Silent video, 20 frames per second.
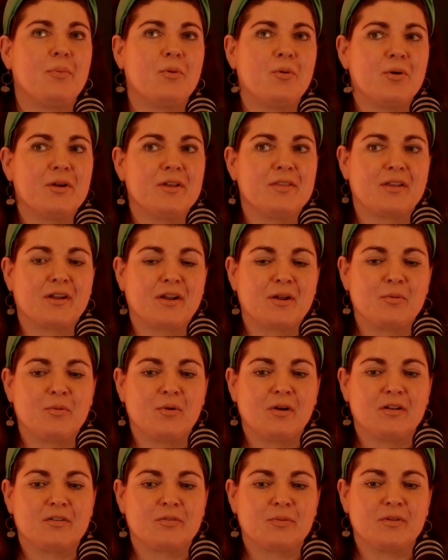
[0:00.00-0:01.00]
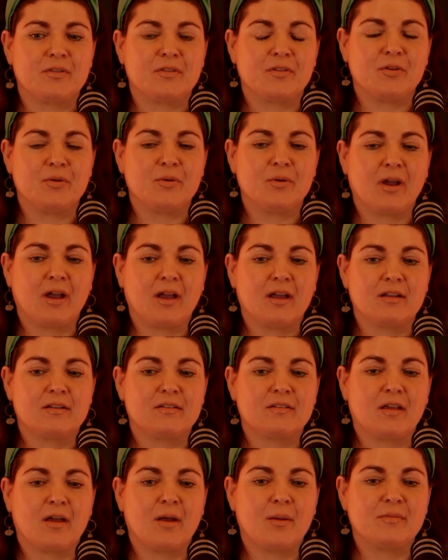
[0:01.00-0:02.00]
boy that I worked with who
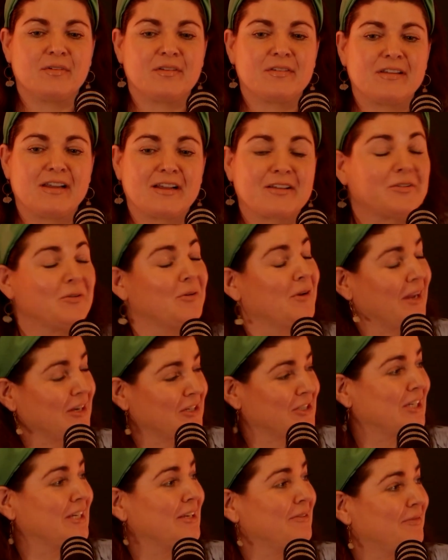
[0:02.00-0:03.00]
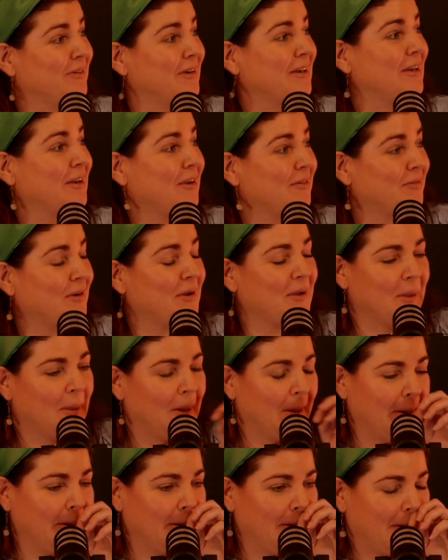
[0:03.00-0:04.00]
had dyslexia, and actually, funny enough,
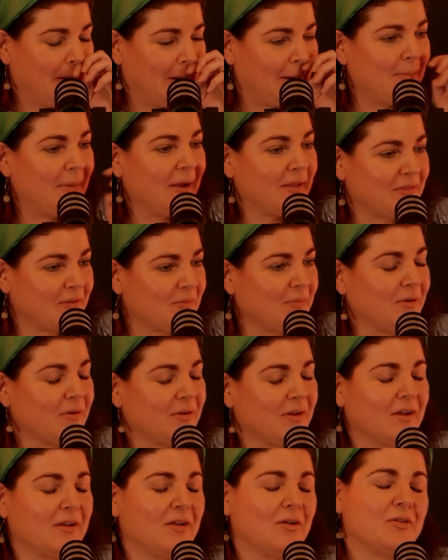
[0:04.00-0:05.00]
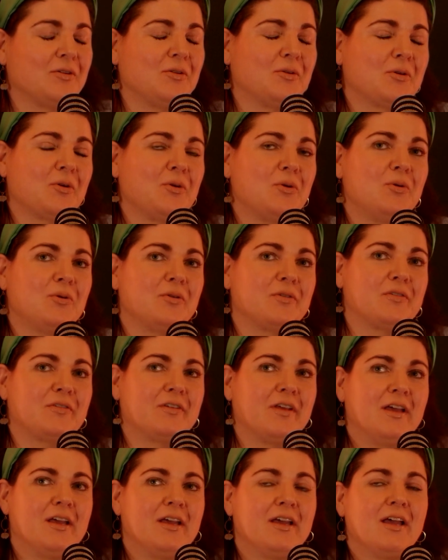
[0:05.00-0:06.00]
I met them on your
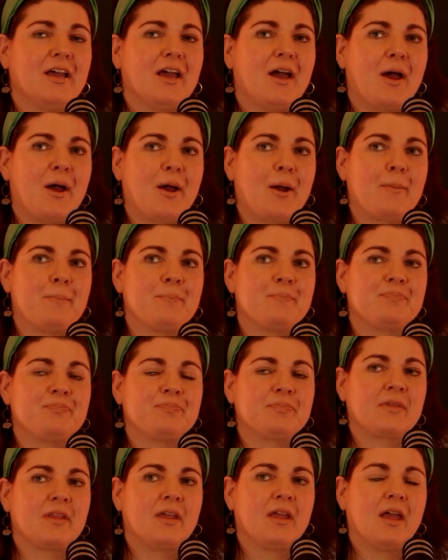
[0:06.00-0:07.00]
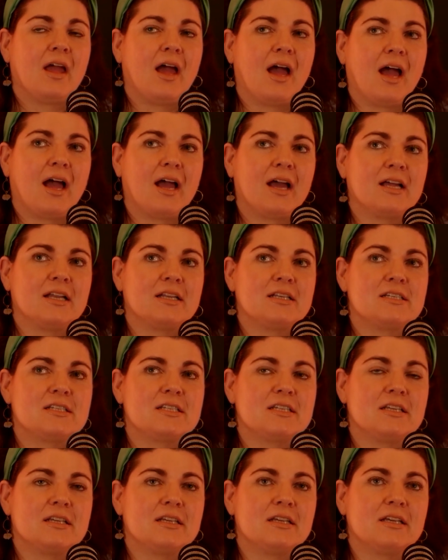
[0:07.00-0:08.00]
course,
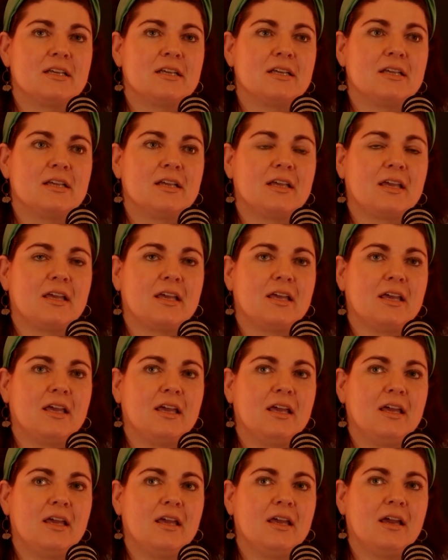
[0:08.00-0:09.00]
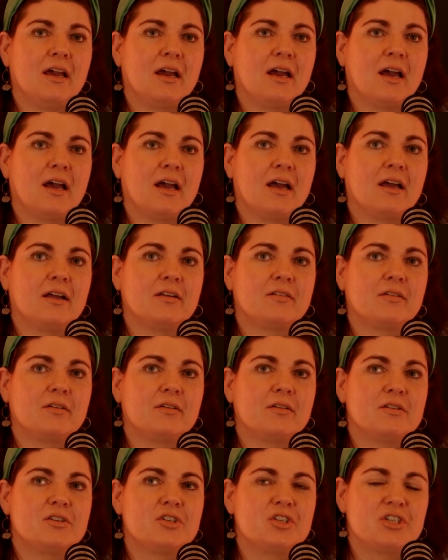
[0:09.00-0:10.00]
and he had
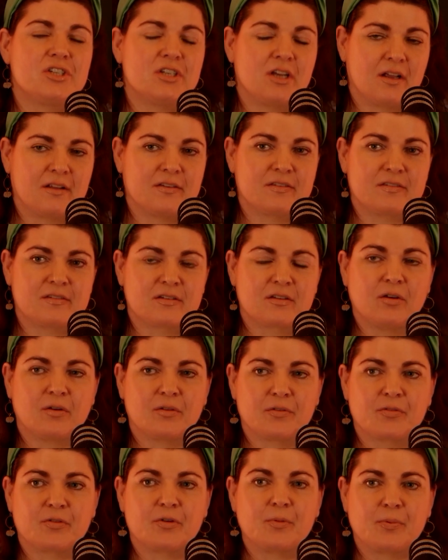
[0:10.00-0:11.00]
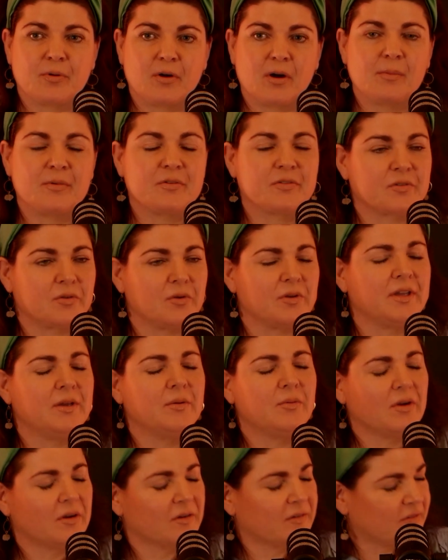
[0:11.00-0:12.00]
just got through primary school.
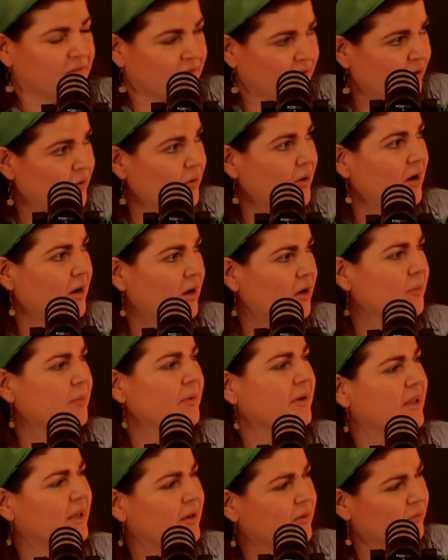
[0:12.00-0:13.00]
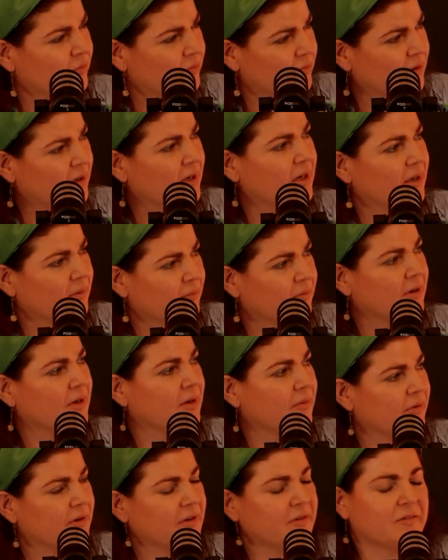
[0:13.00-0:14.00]
He worked so hard, but he really,
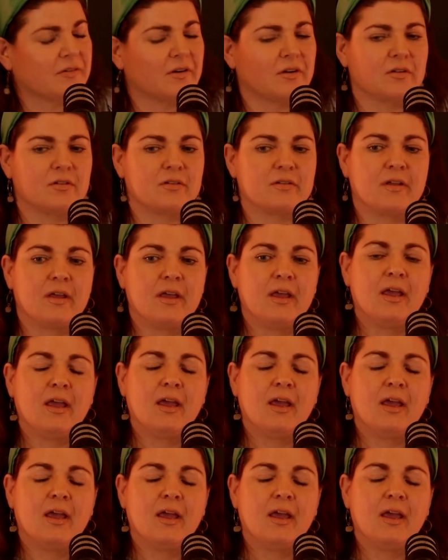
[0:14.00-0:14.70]
really, really struggled.